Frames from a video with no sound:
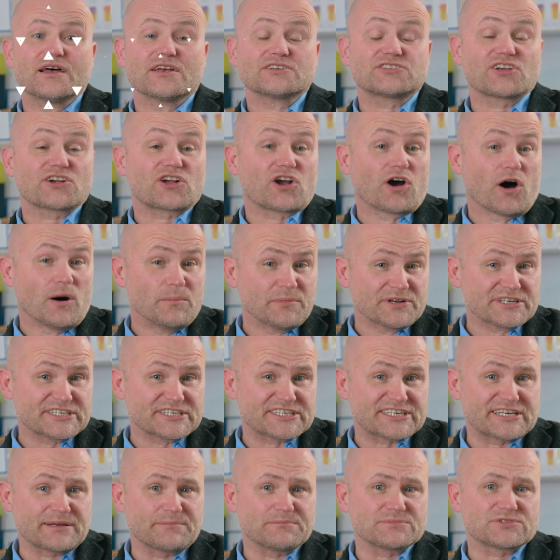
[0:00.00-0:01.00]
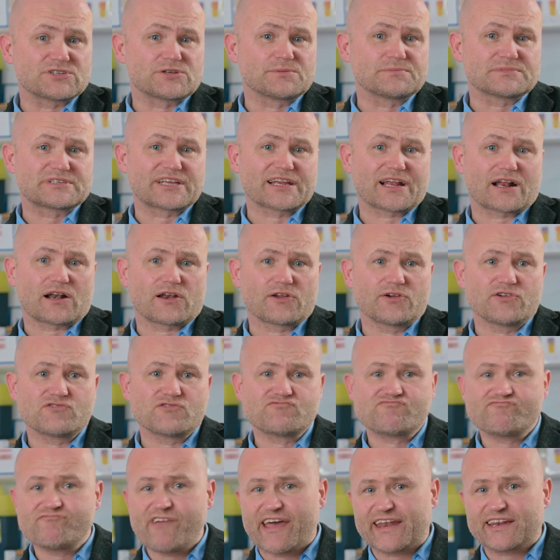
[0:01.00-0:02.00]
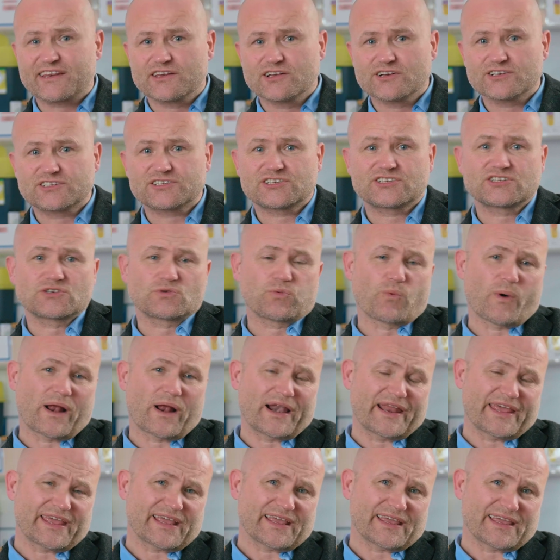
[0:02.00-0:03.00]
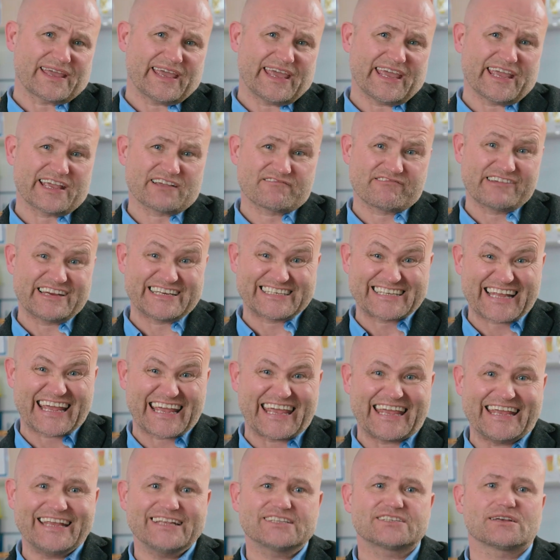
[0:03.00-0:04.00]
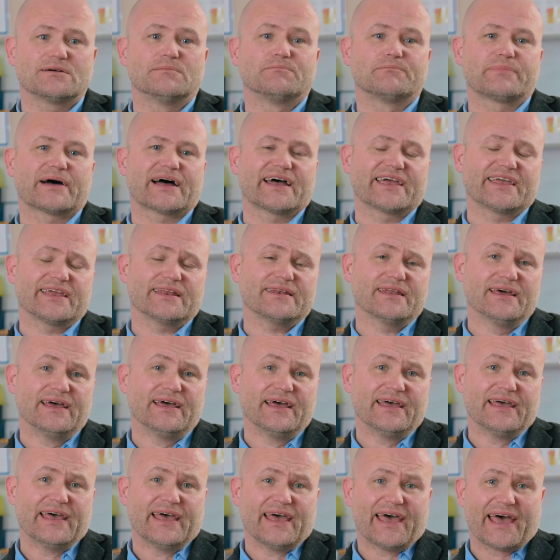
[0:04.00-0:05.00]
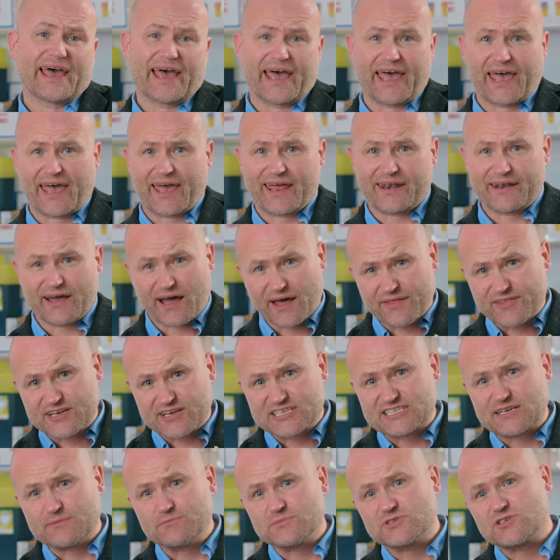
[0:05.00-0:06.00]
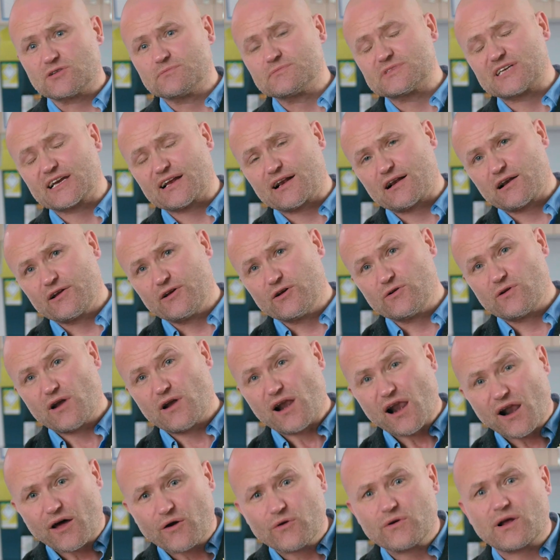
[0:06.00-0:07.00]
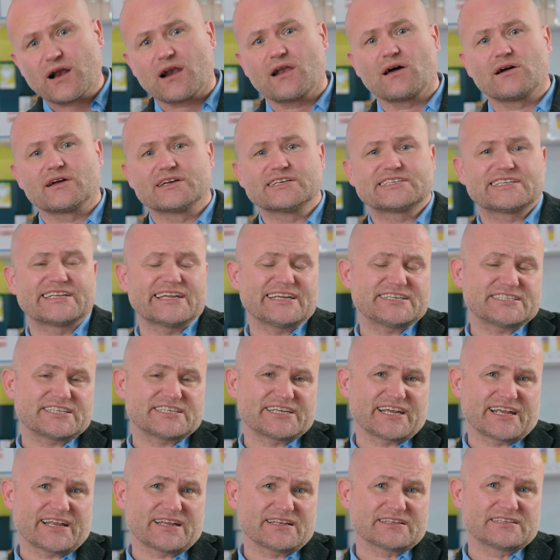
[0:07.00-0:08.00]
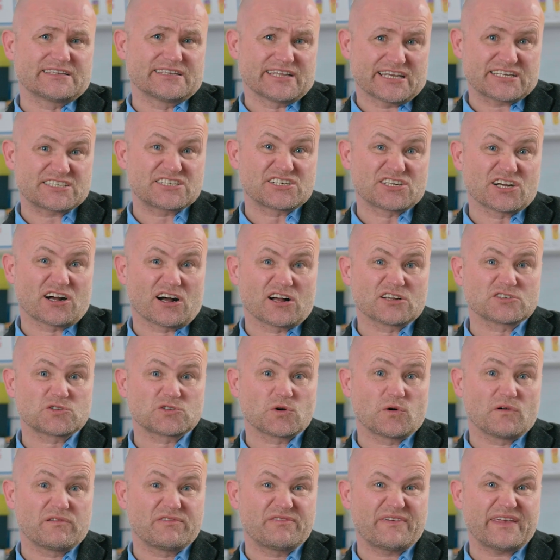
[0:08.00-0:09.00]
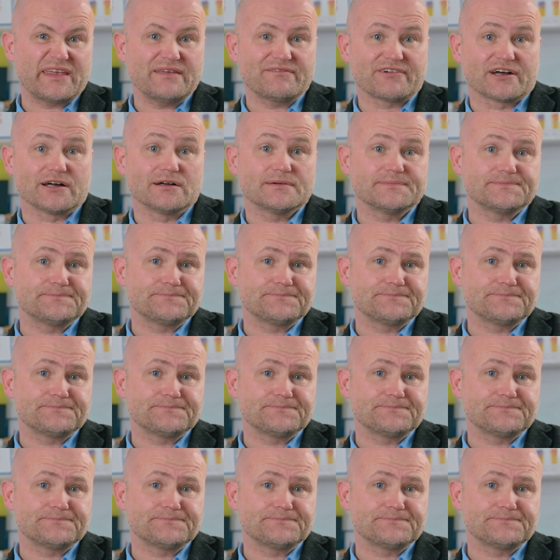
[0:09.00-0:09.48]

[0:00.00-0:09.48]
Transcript: So common symptoms include redness, swelling, increased heat and pain, and other symptoms include localized itching, discharge or fever.